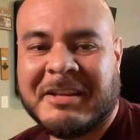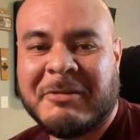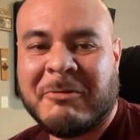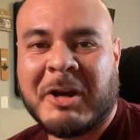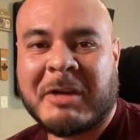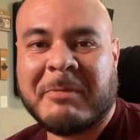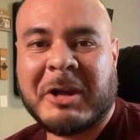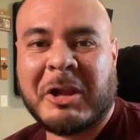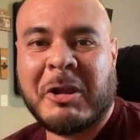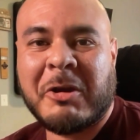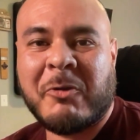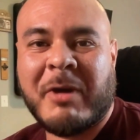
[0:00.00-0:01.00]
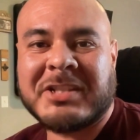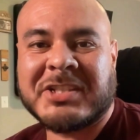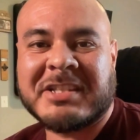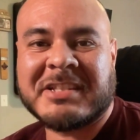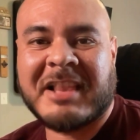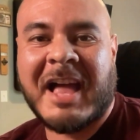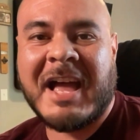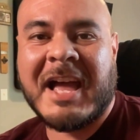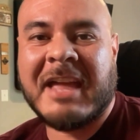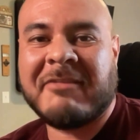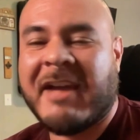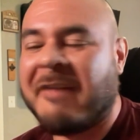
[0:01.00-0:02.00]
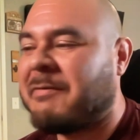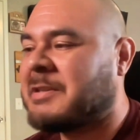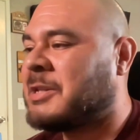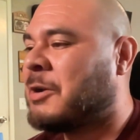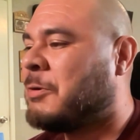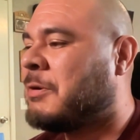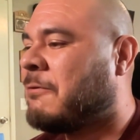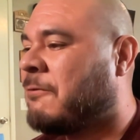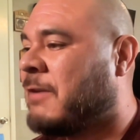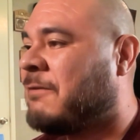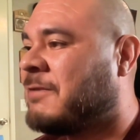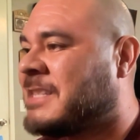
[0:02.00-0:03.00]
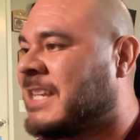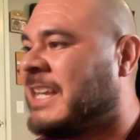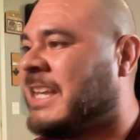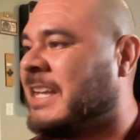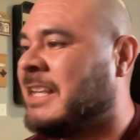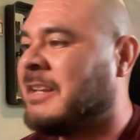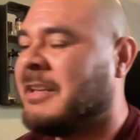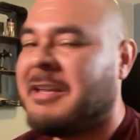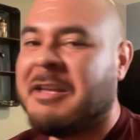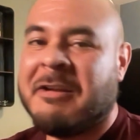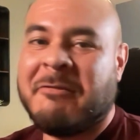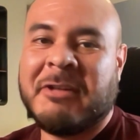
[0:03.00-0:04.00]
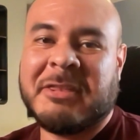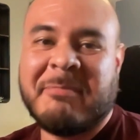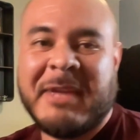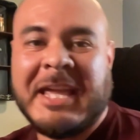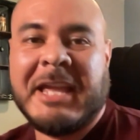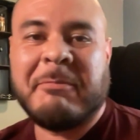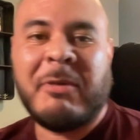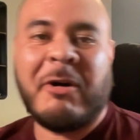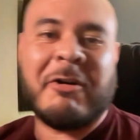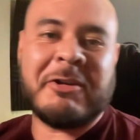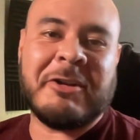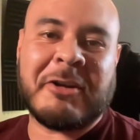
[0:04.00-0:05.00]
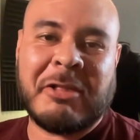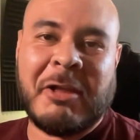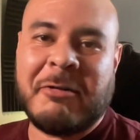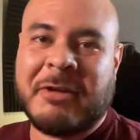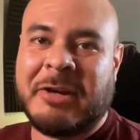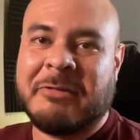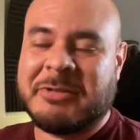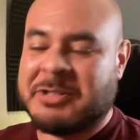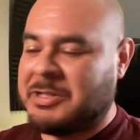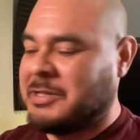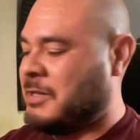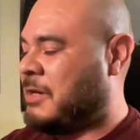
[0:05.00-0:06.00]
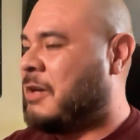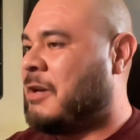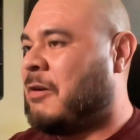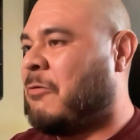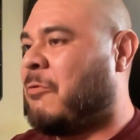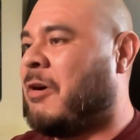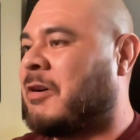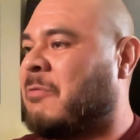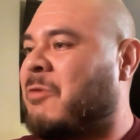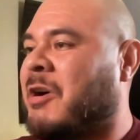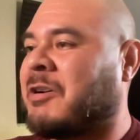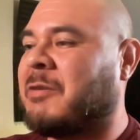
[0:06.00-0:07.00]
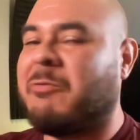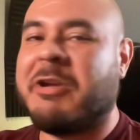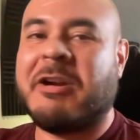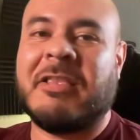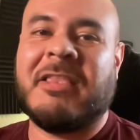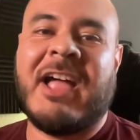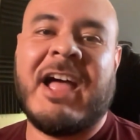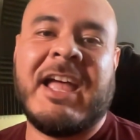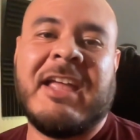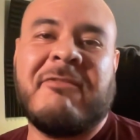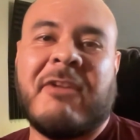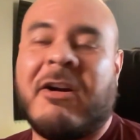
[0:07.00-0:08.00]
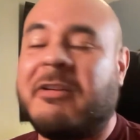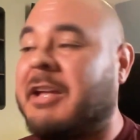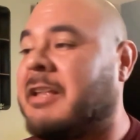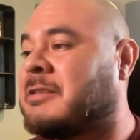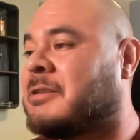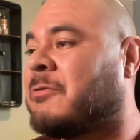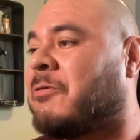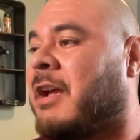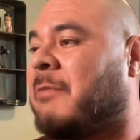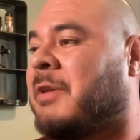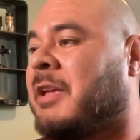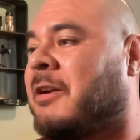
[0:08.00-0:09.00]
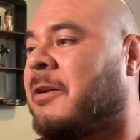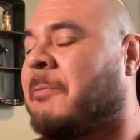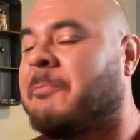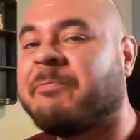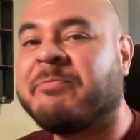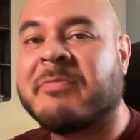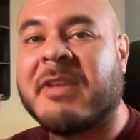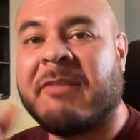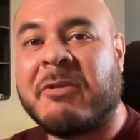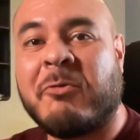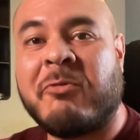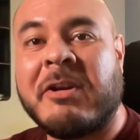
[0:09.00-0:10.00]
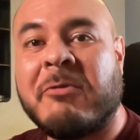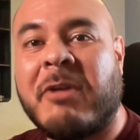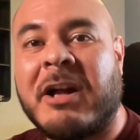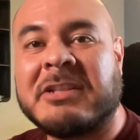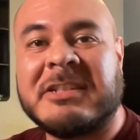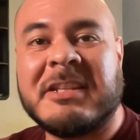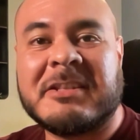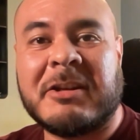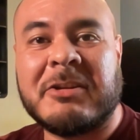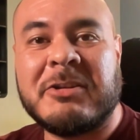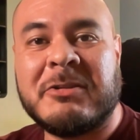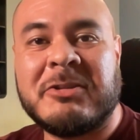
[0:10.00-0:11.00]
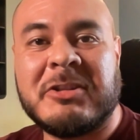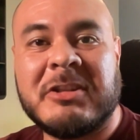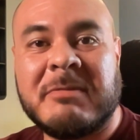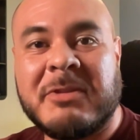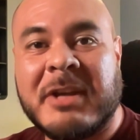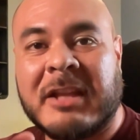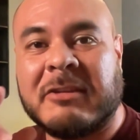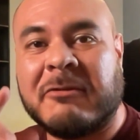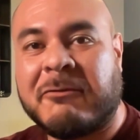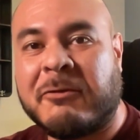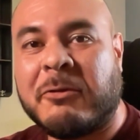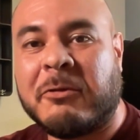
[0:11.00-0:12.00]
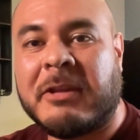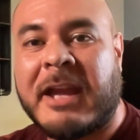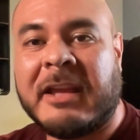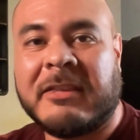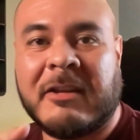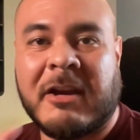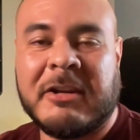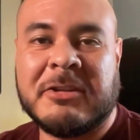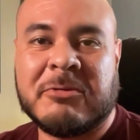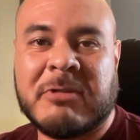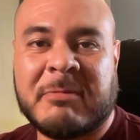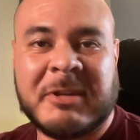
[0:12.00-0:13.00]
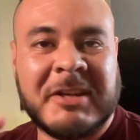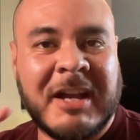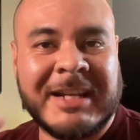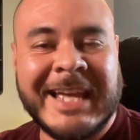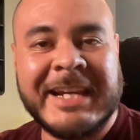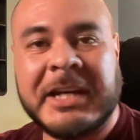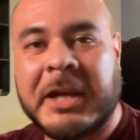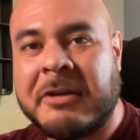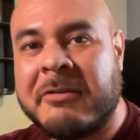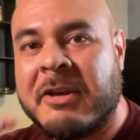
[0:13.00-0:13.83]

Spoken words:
Welcome to Clone Questions Live, episode 15, with me, Paul, your clone coach. Welcome, welcome. We are live on Instagram here. If you're rewatching this on YouTube, you got the full-length, uninterrupted, unedited